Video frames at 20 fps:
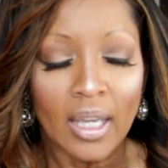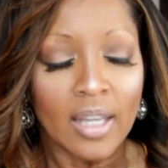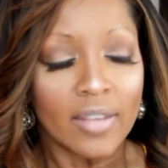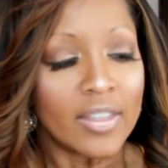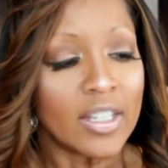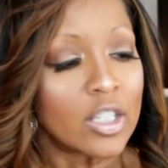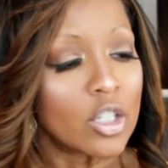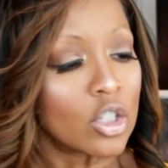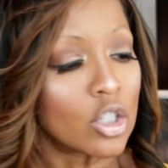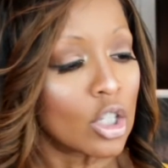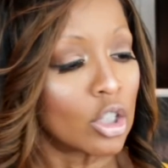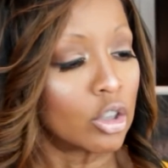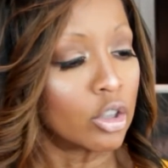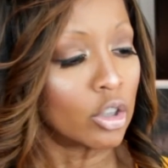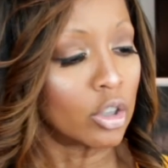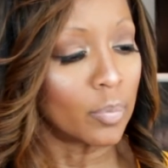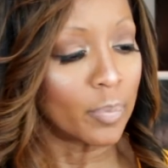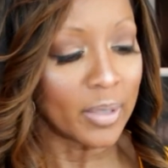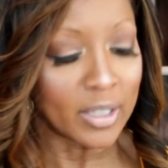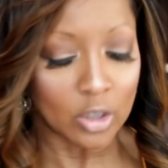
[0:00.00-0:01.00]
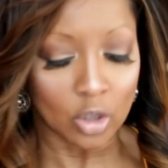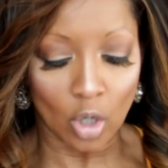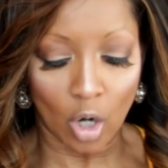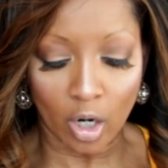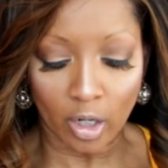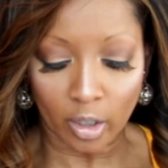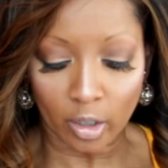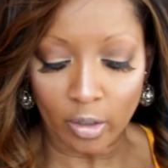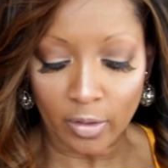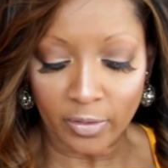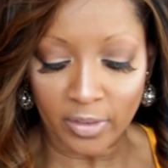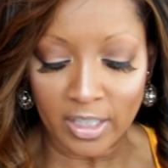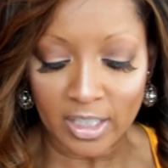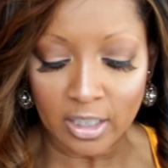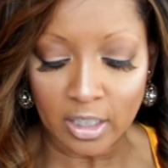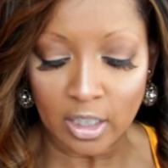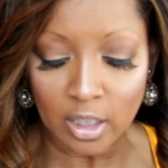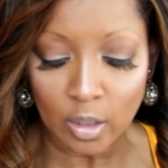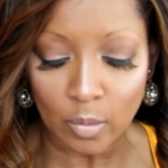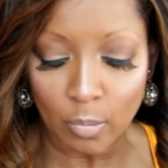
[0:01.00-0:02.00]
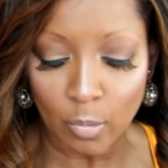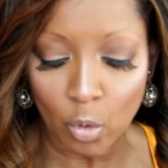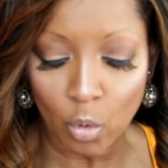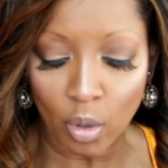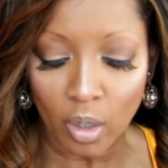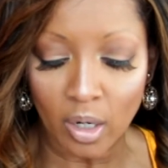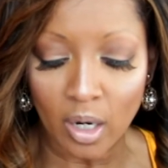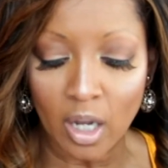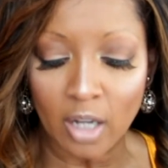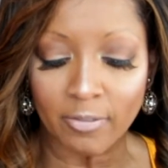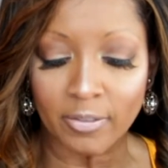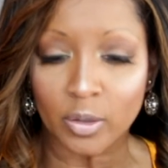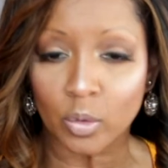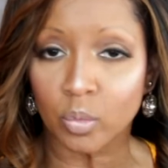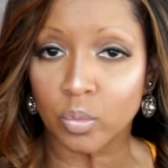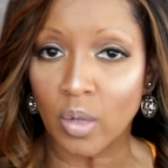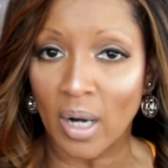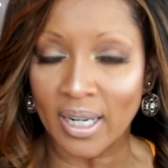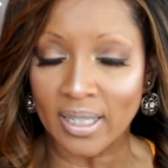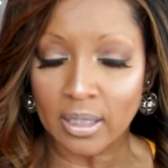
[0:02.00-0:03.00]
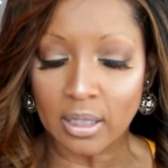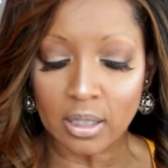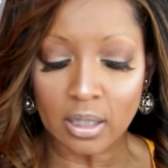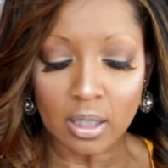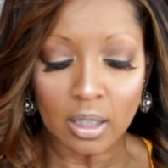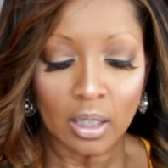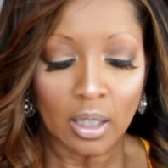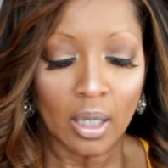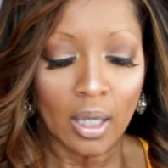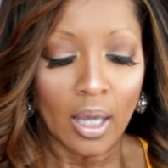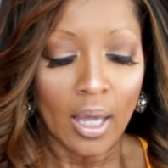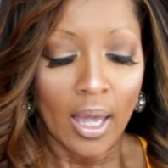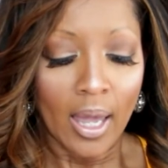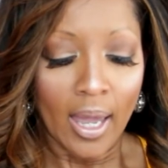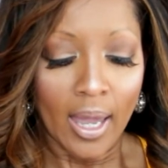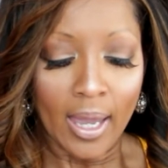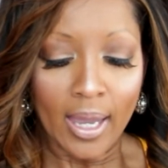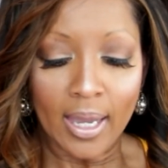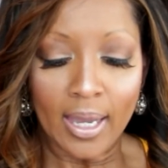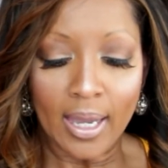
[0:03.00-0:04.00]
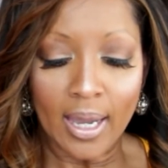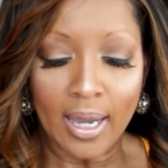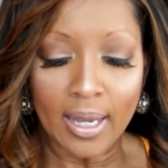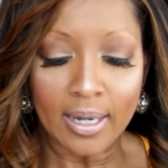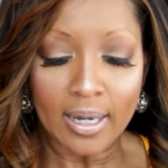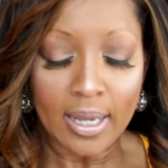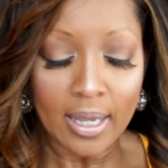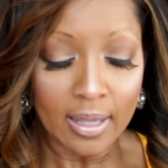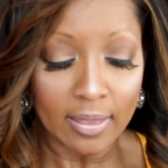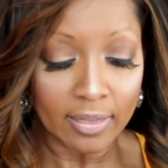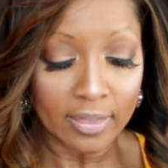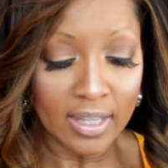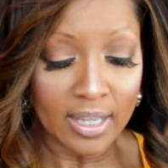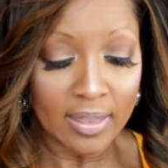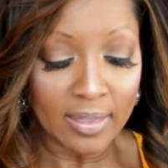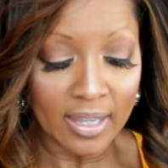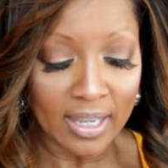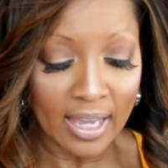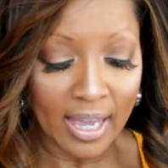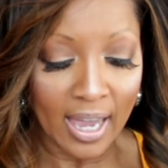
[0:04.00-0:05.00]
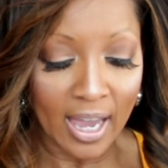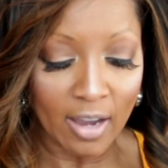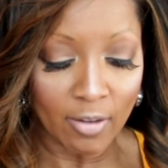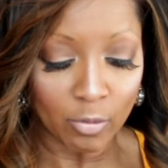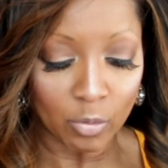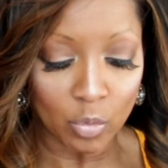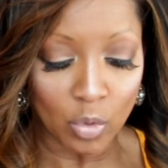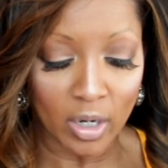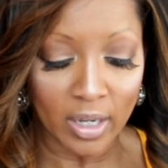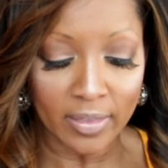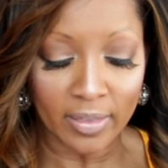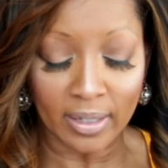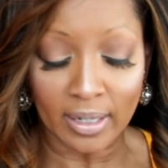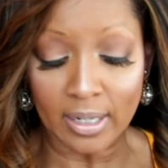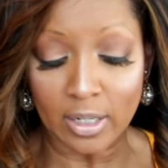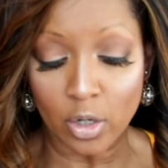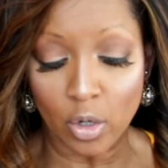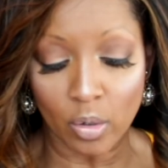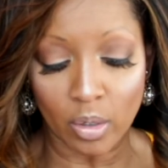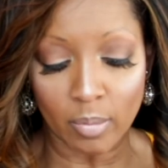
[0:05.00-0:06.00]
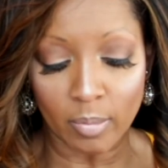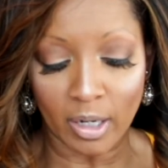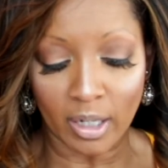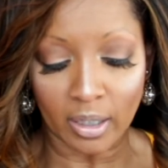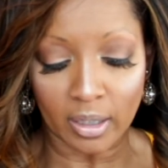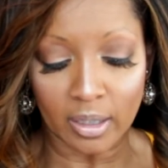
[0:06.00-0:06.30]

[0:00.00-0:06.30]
This is a little bit darker. This is more of a rust. And then they have one that I know I'm not